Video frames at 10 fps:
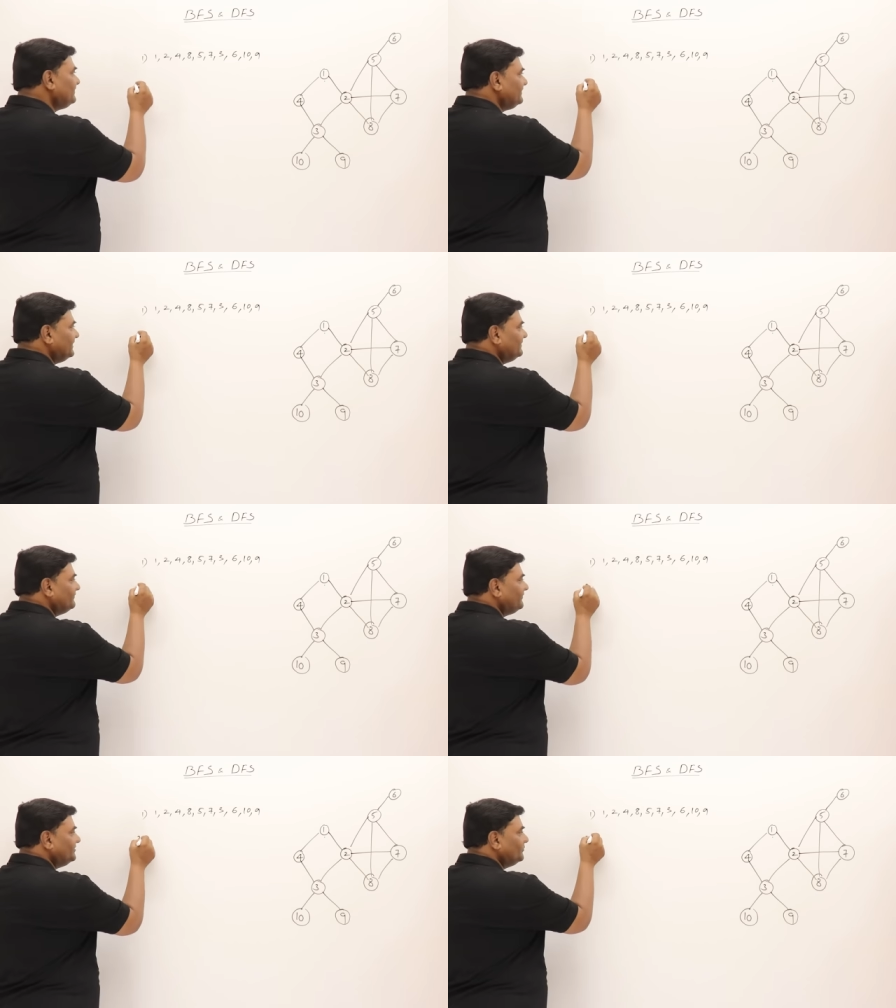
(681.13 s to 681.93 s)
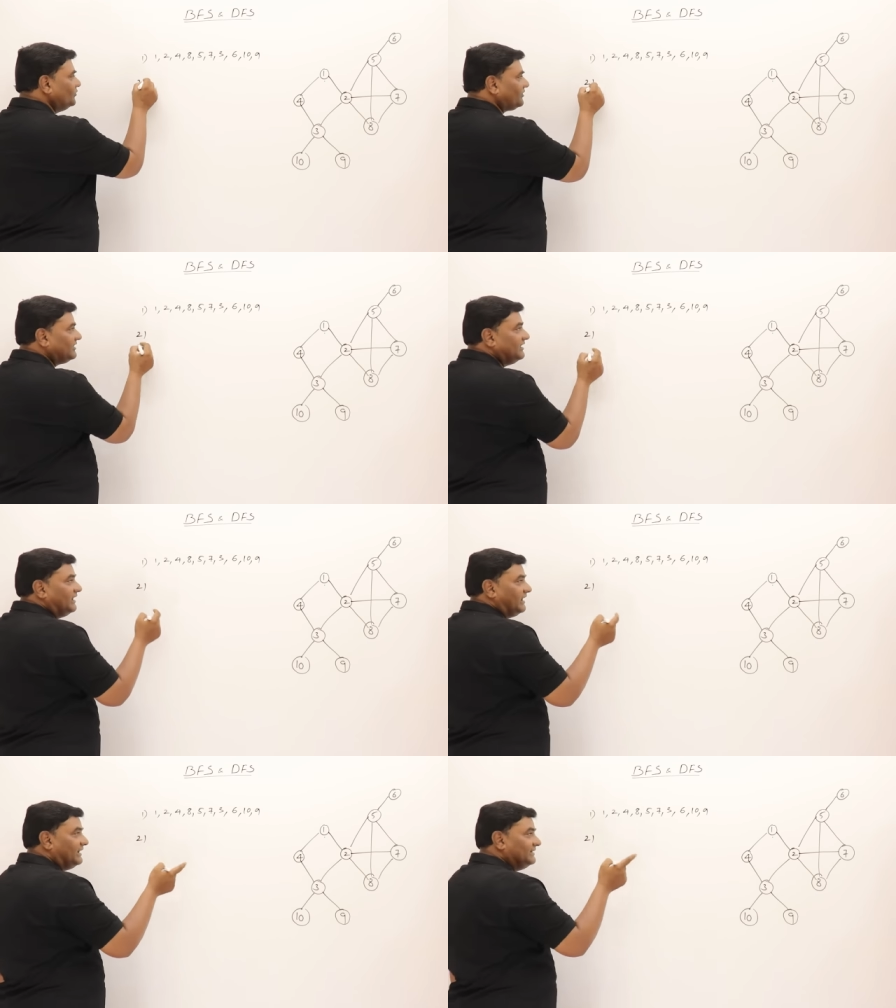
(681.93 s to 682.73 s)
Then one more.
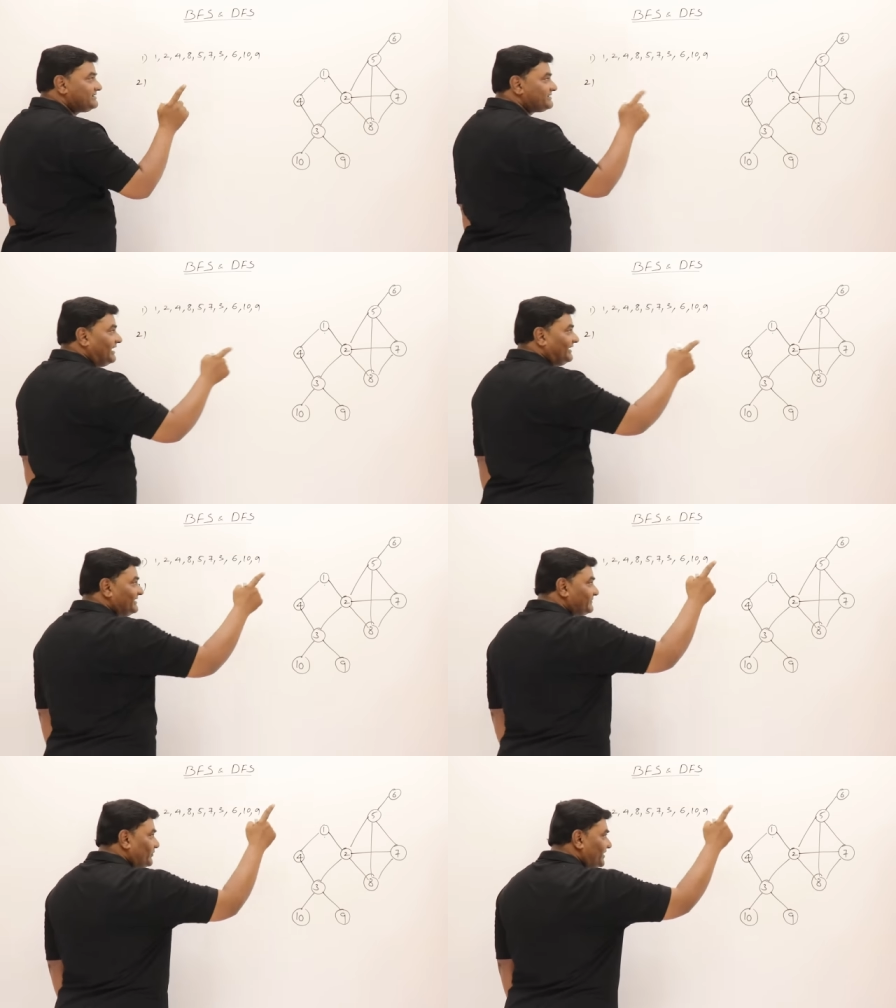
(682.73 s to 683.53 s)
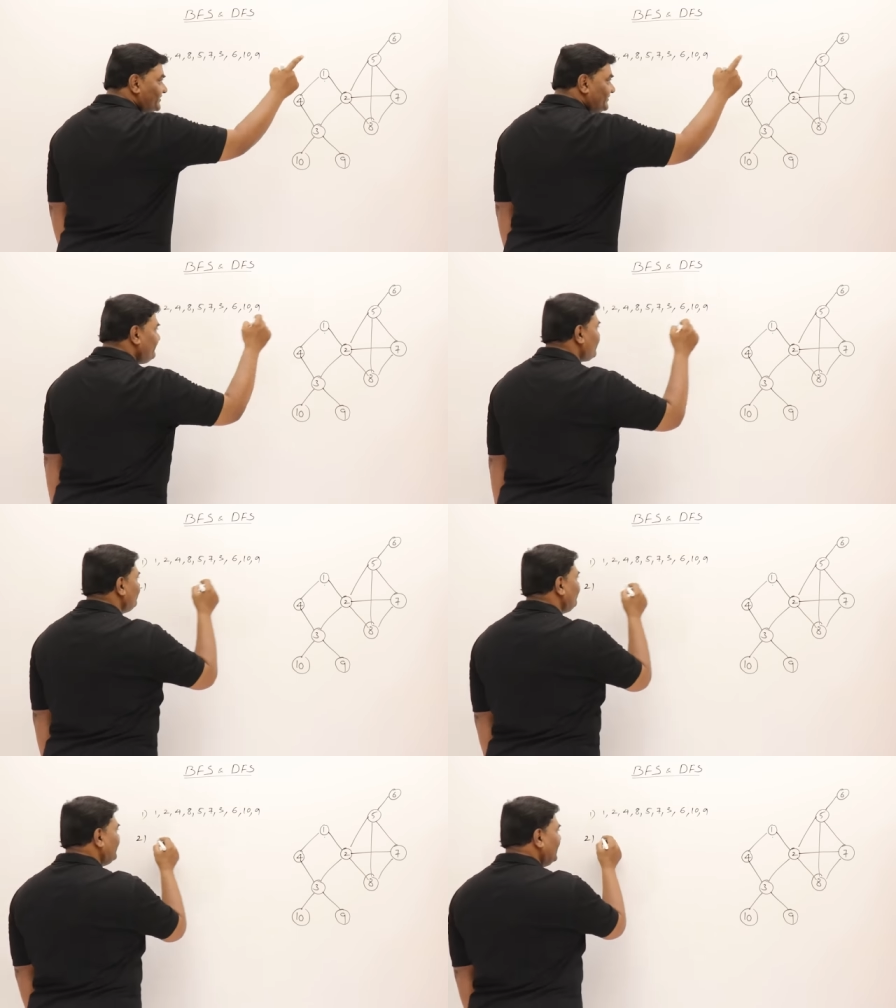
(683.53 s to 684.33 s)
I'll start exploration
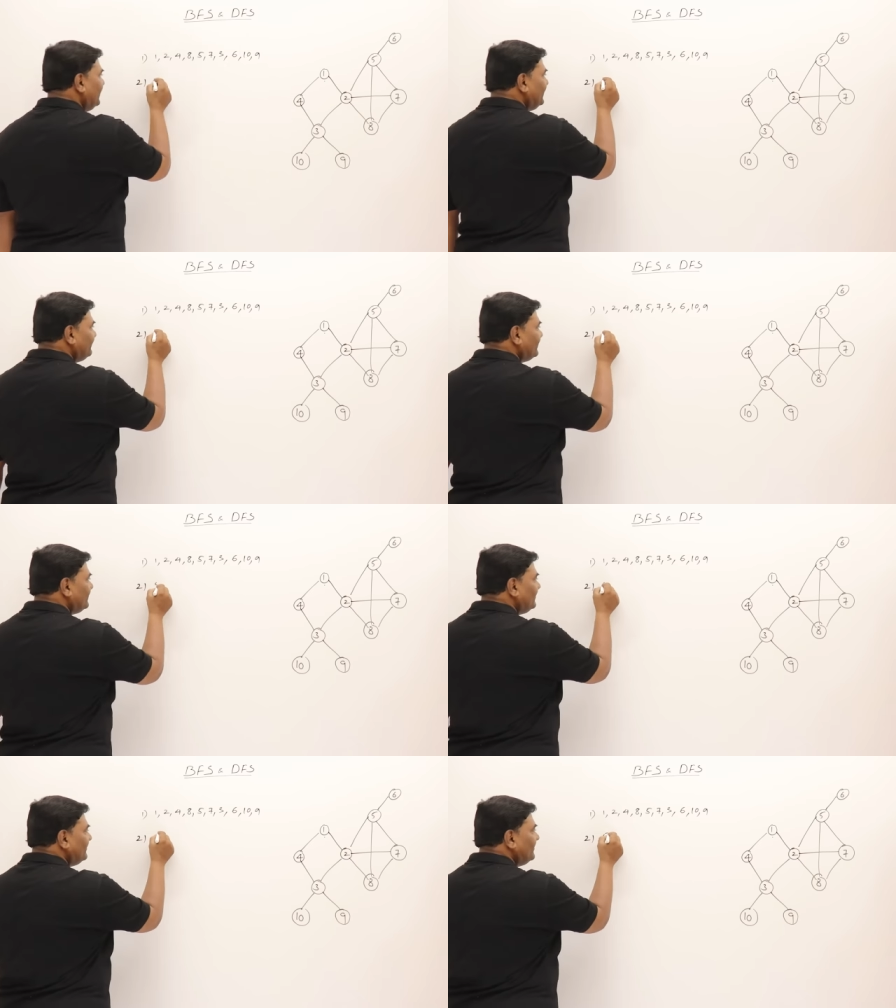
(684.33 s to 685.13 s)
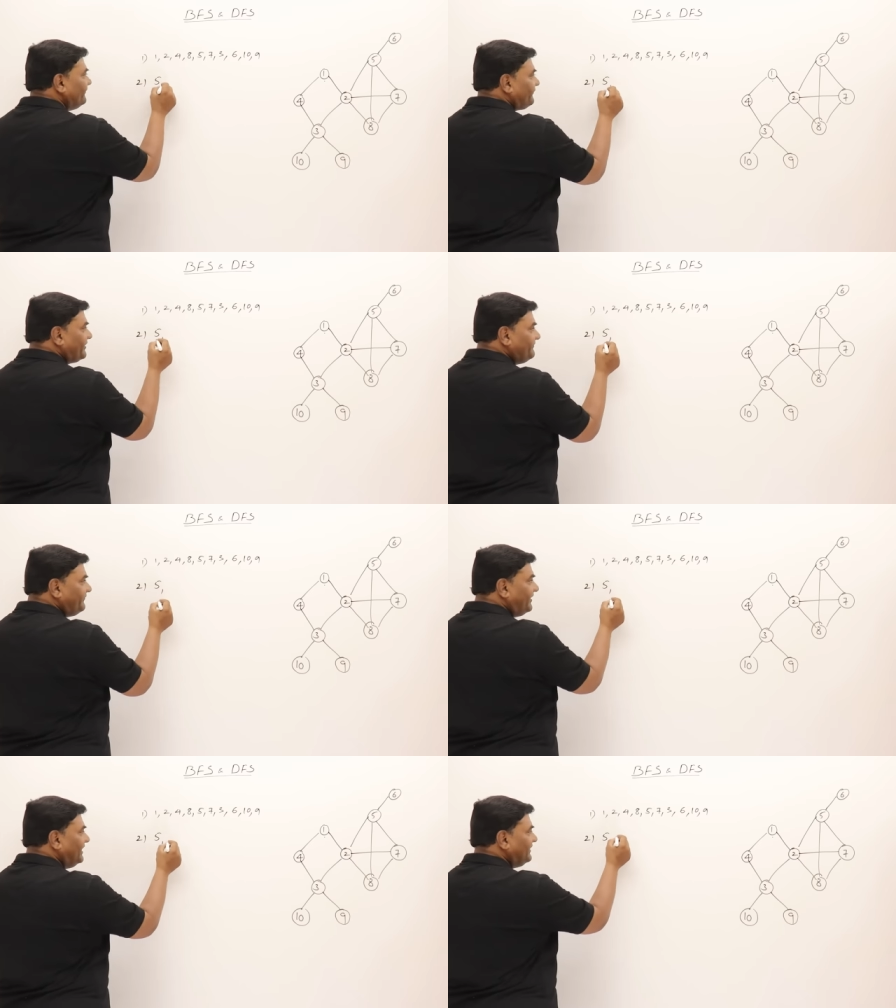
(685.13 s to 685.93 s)
from 5. From
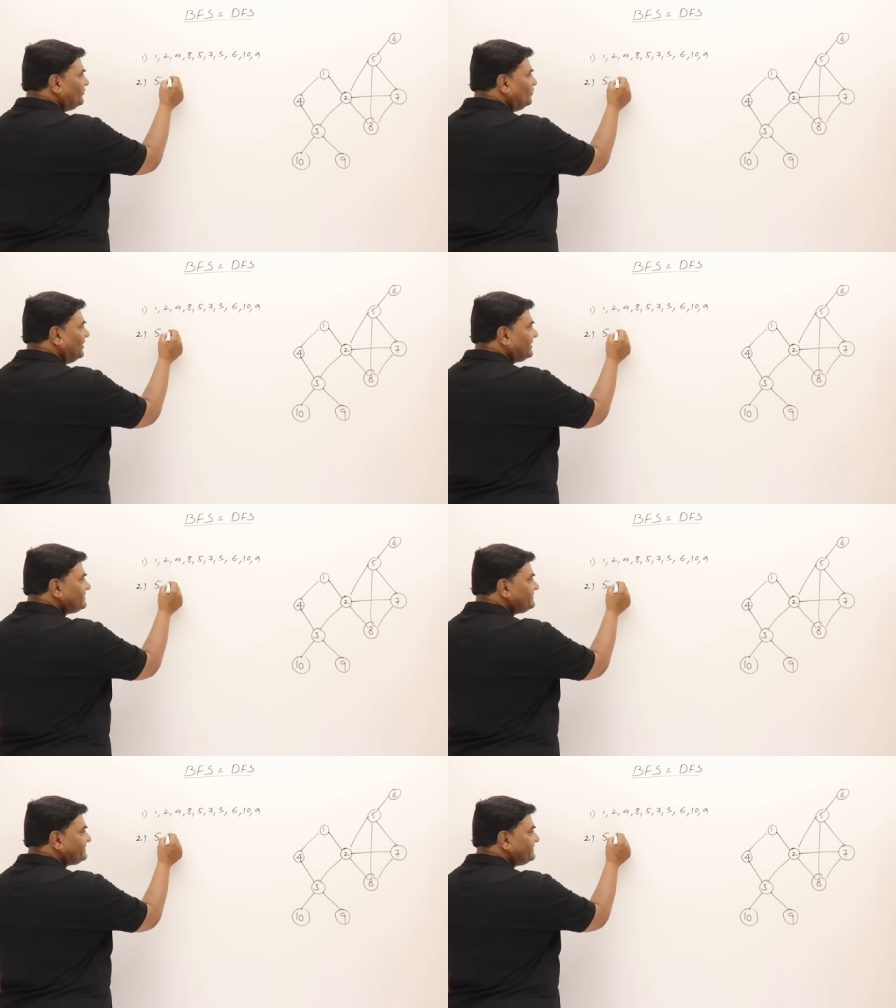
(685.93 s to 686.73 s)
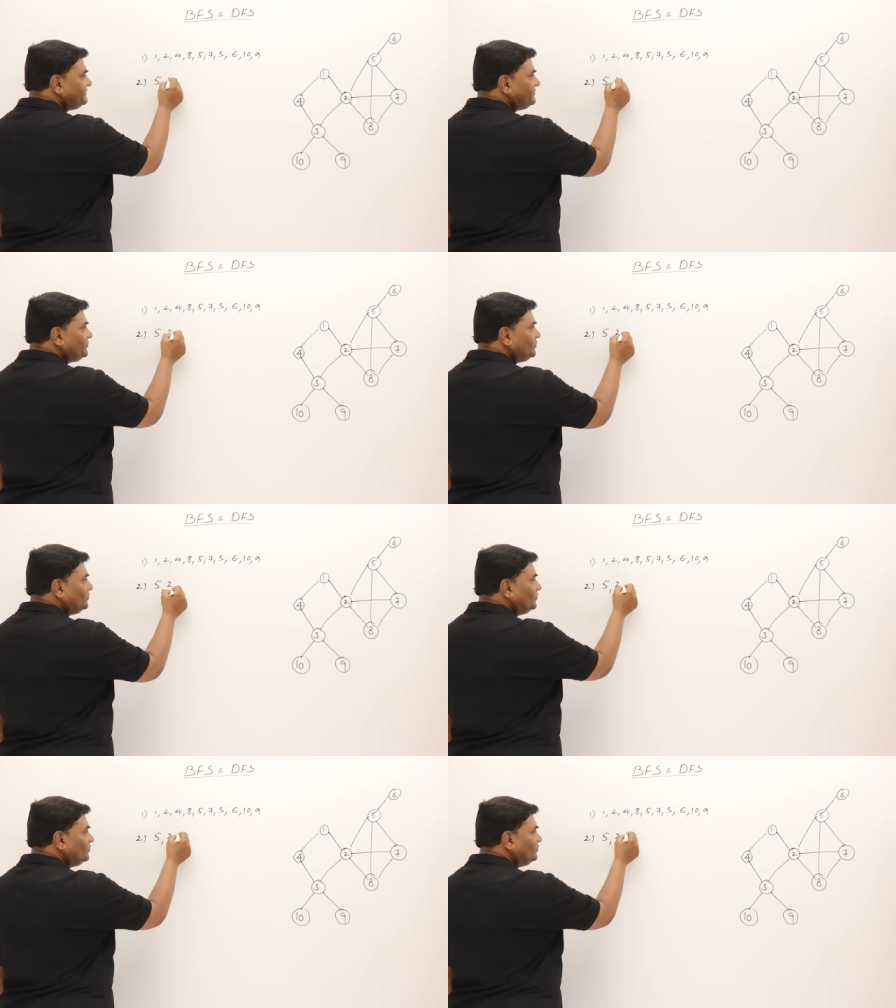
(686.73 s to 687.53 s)
5, who are adjacent
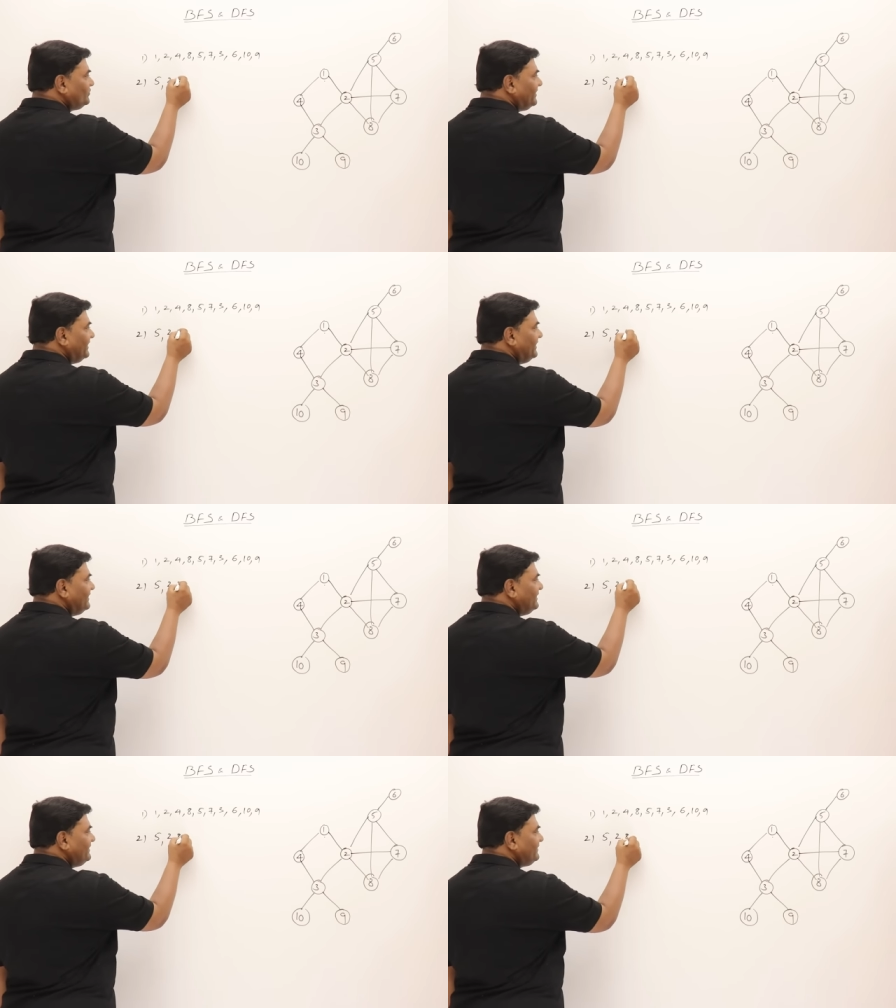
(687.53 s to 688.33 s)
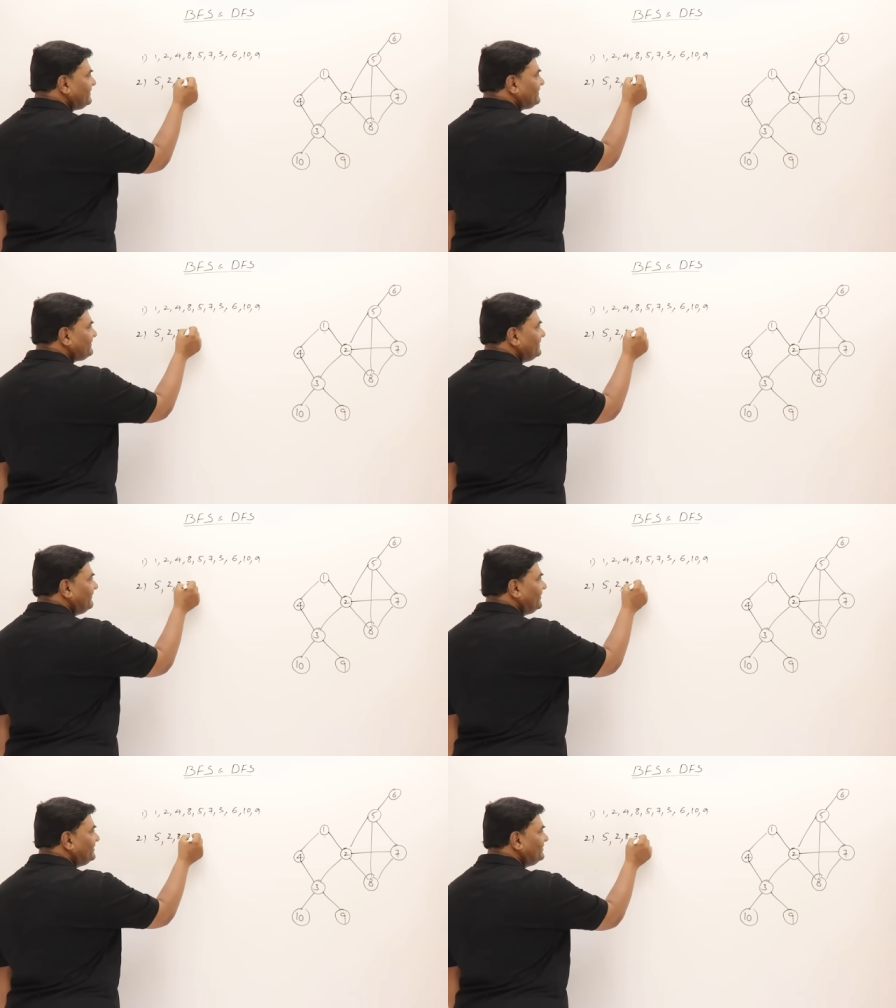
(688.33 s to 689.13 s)
to 8,
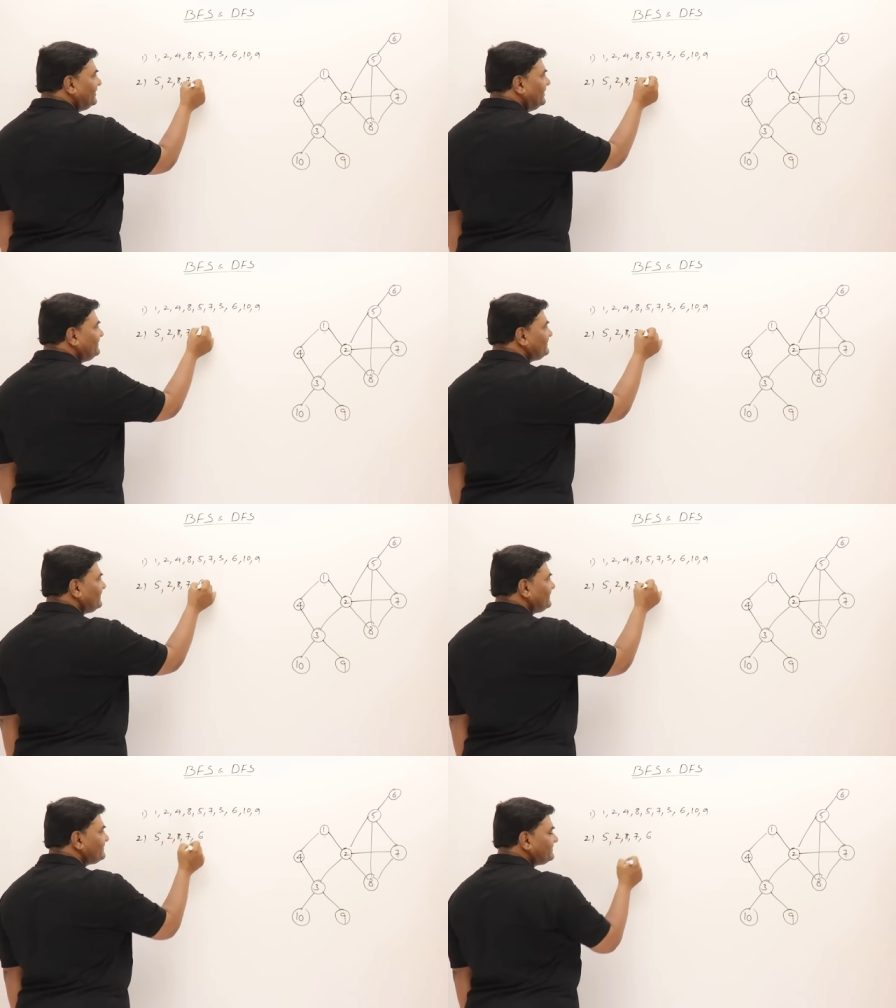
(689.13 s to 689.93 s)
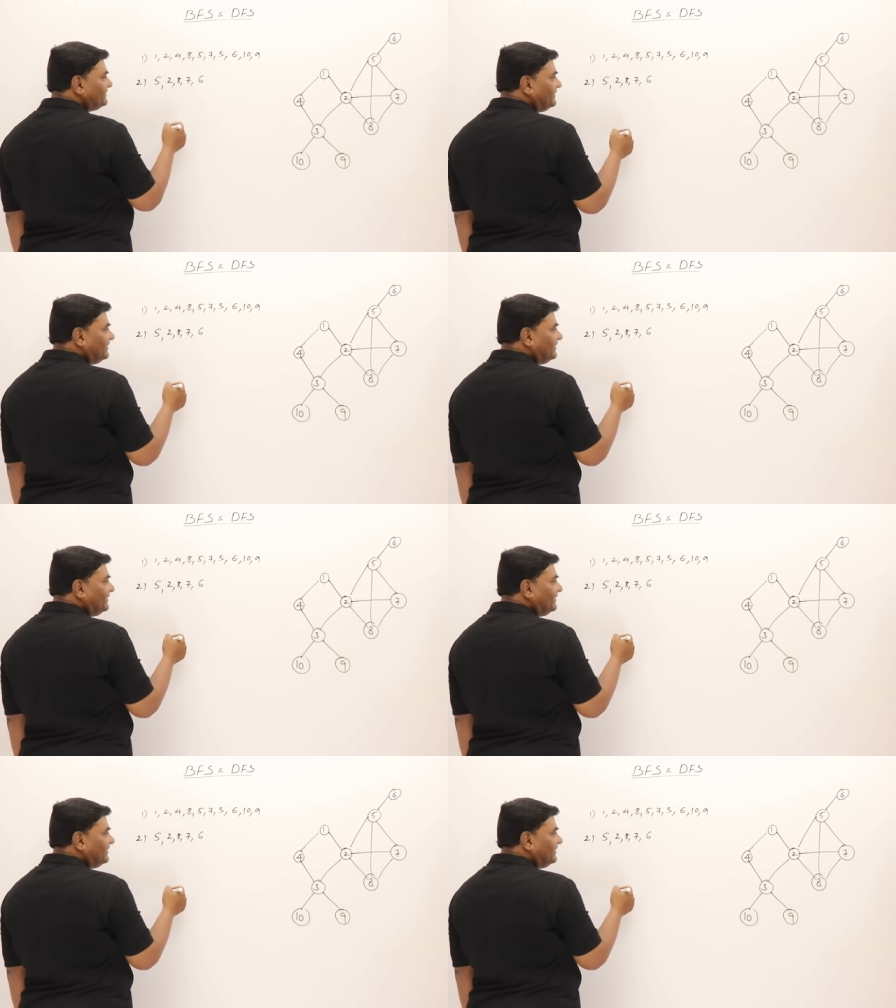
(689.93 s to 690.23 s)
7 and 6?